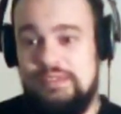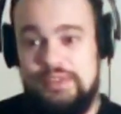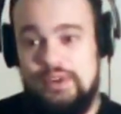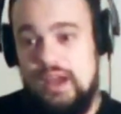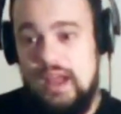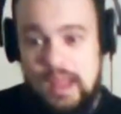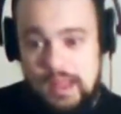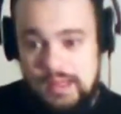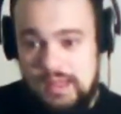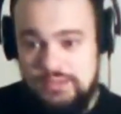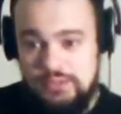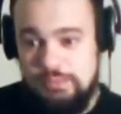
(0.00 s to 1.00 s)
even though
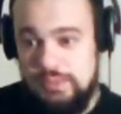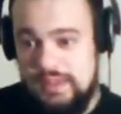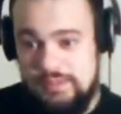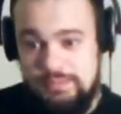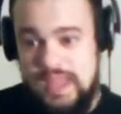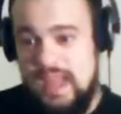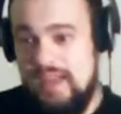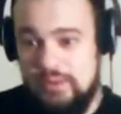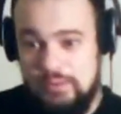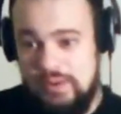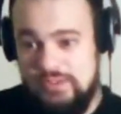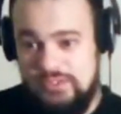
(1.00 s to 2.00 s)
I do play
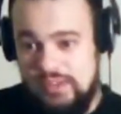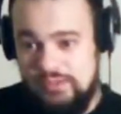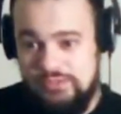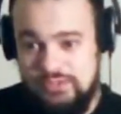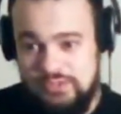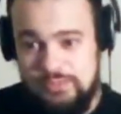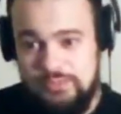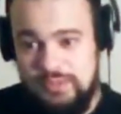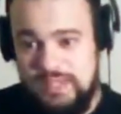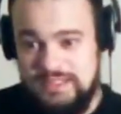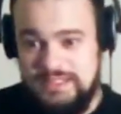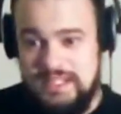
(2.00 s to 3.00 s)
piano myself to
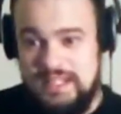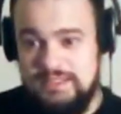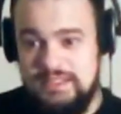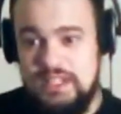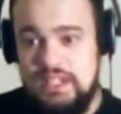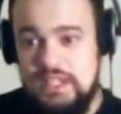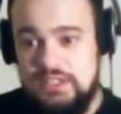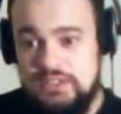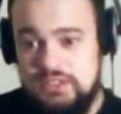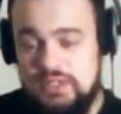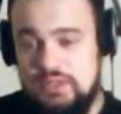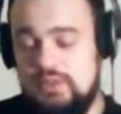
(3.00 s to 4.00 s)
some extent,
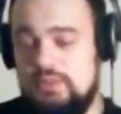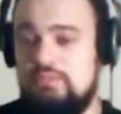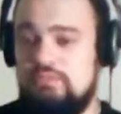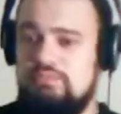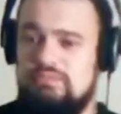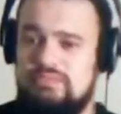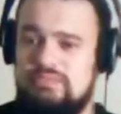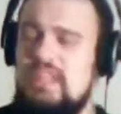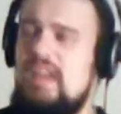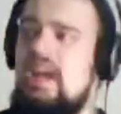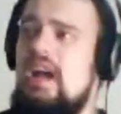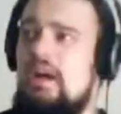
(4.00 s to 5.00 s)
so
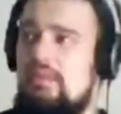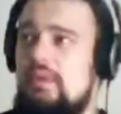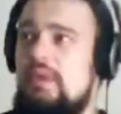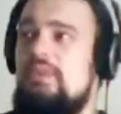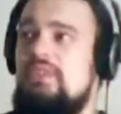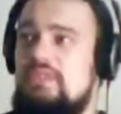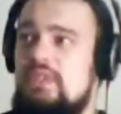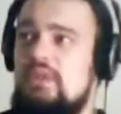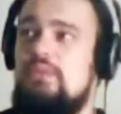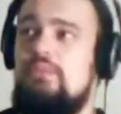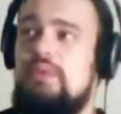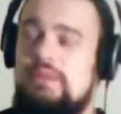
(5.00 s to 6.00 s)
yeah, maybe
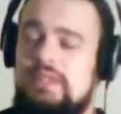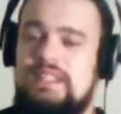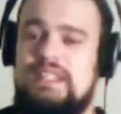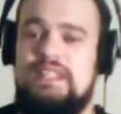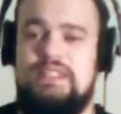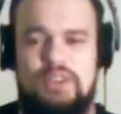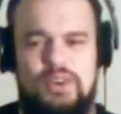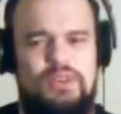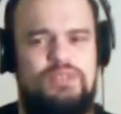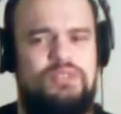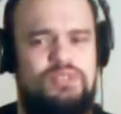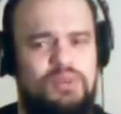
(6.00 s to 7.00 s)
so. Maybe the
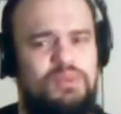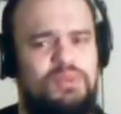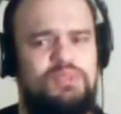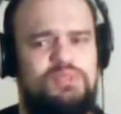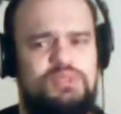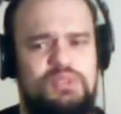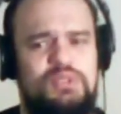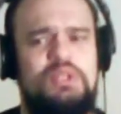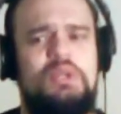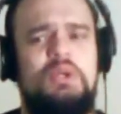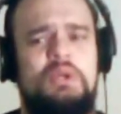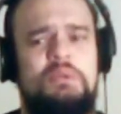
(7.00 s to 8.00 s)
guitar solo to
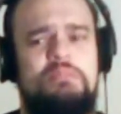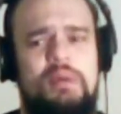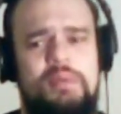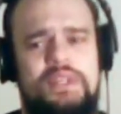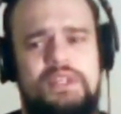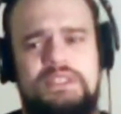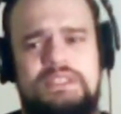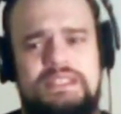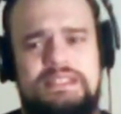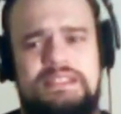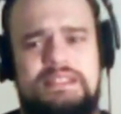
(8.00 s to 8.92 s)
Mummy Dust